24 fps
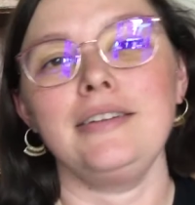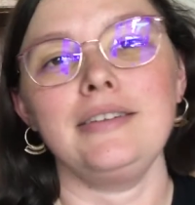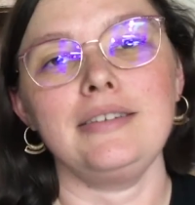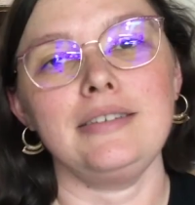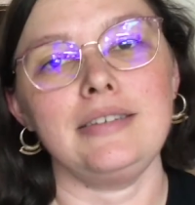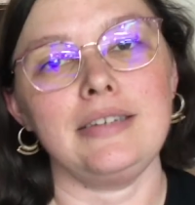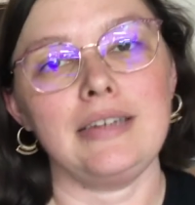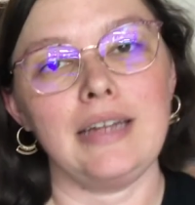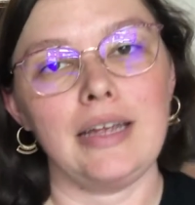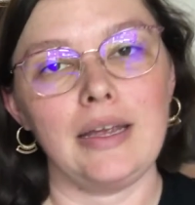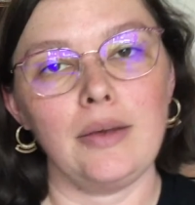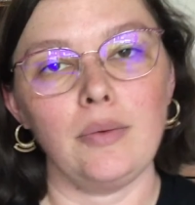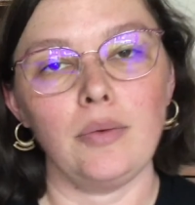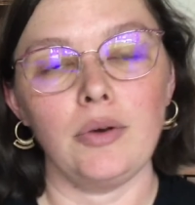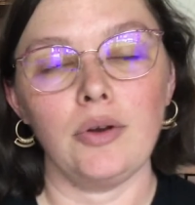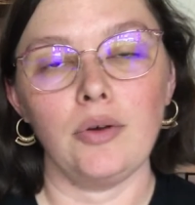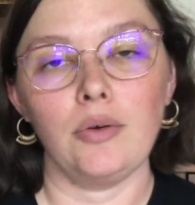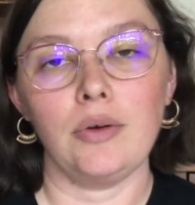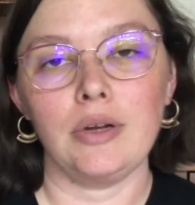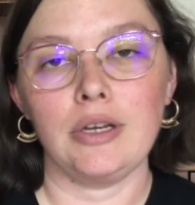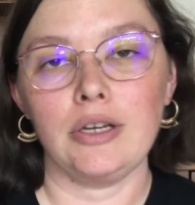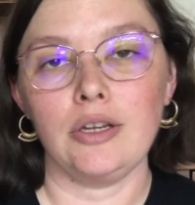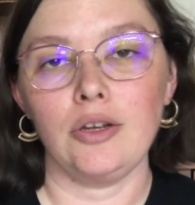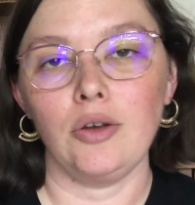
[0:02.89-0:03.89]
Today we're
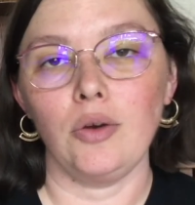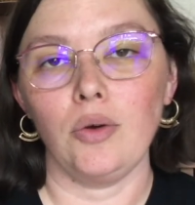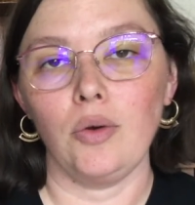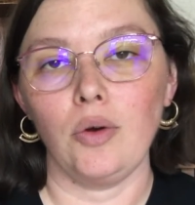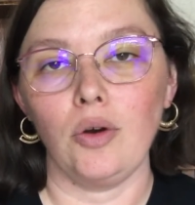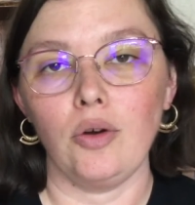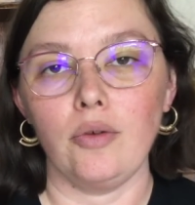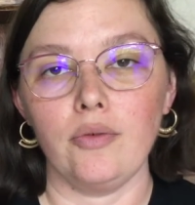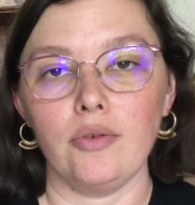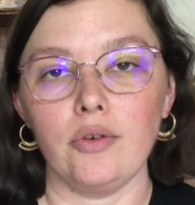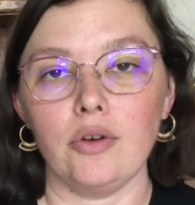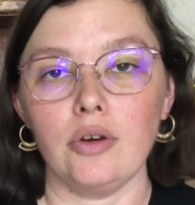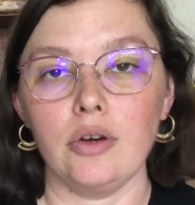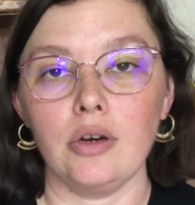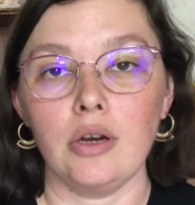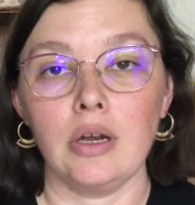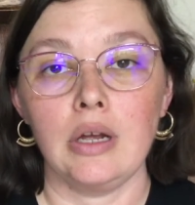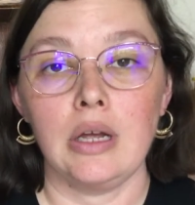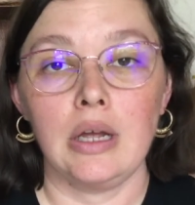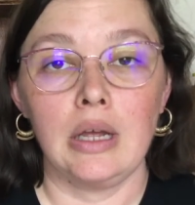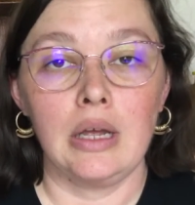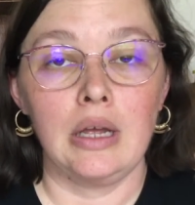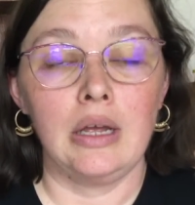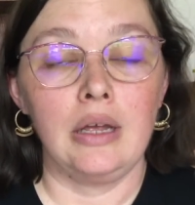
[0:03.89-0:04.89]
going to go over
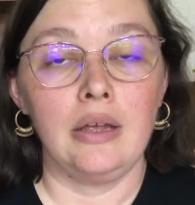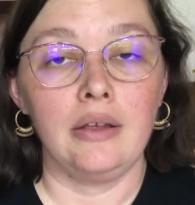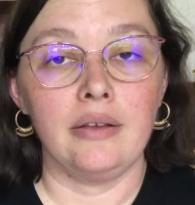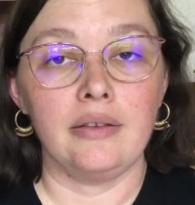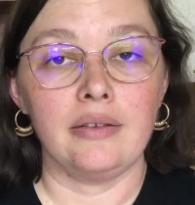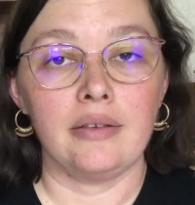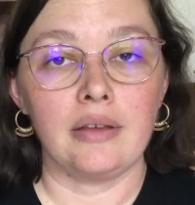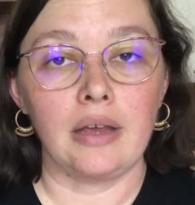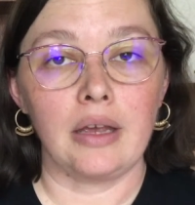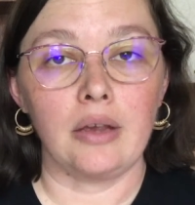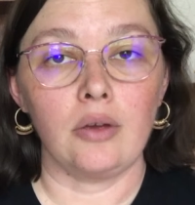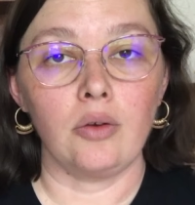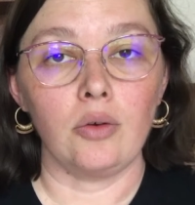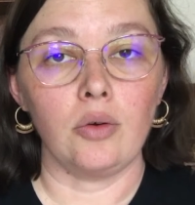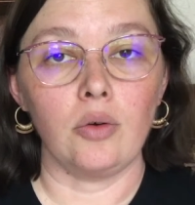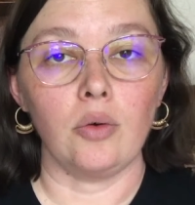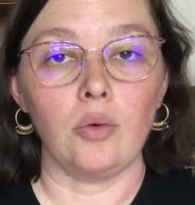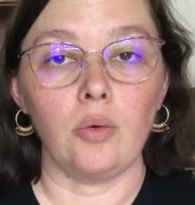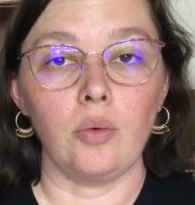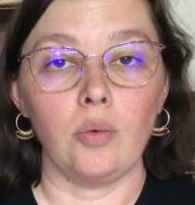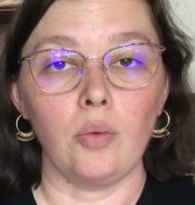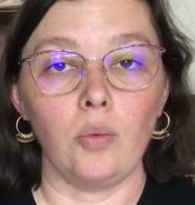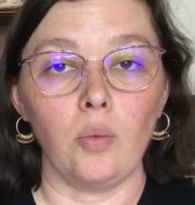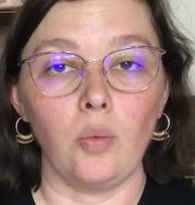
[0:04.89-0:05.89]

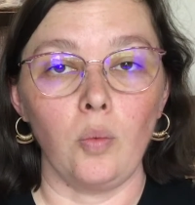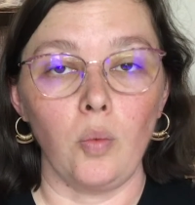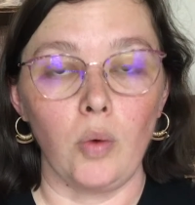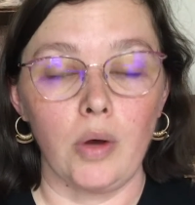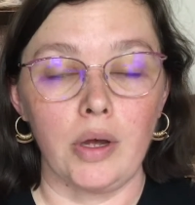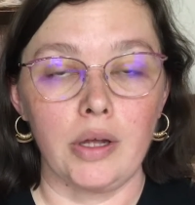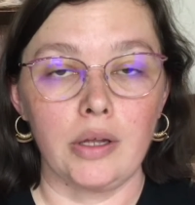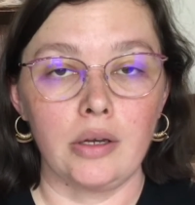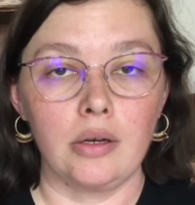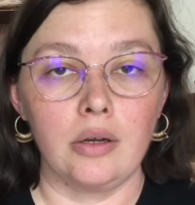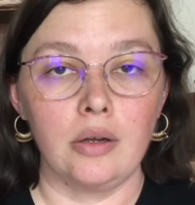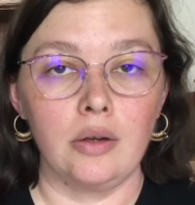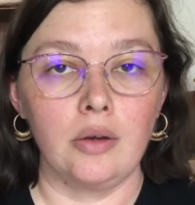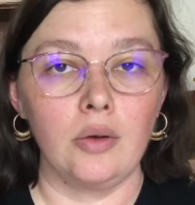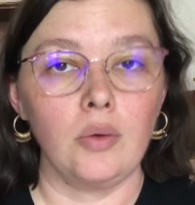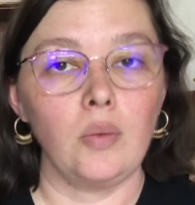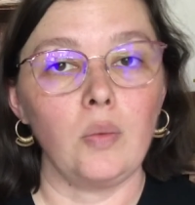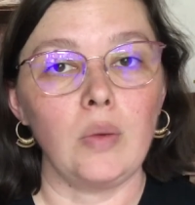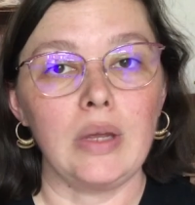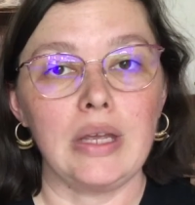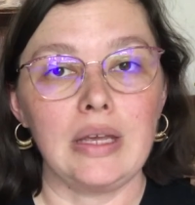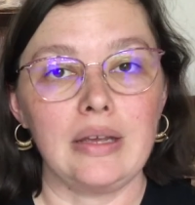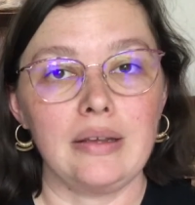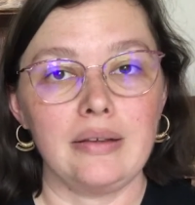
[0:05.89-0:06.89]
cycle 1,
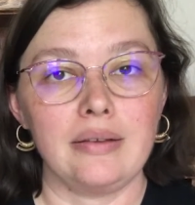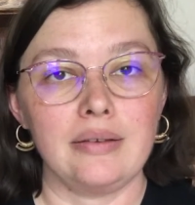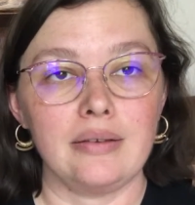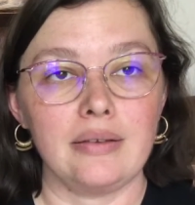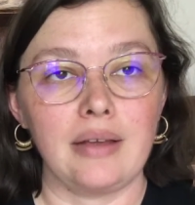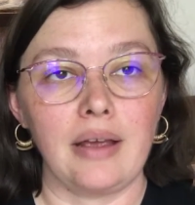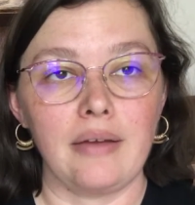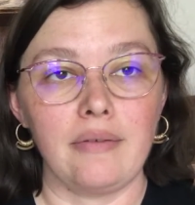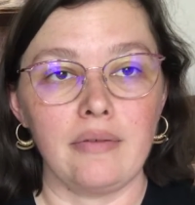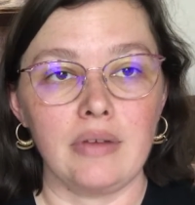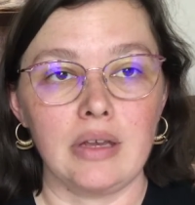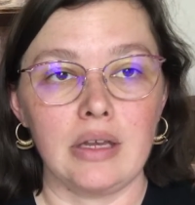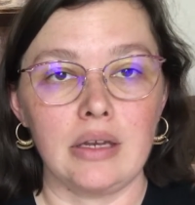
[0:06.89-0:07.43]
week 7,